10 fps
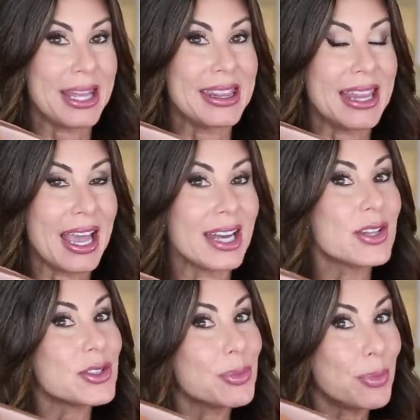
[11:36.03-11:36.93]
and that
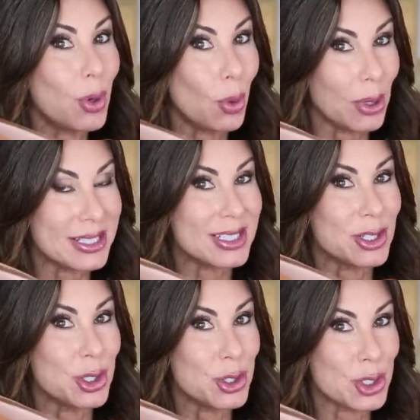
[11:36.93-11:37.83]
is a
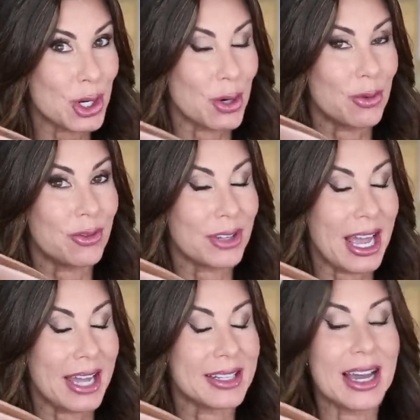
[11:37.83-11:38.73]
pointed toe flat.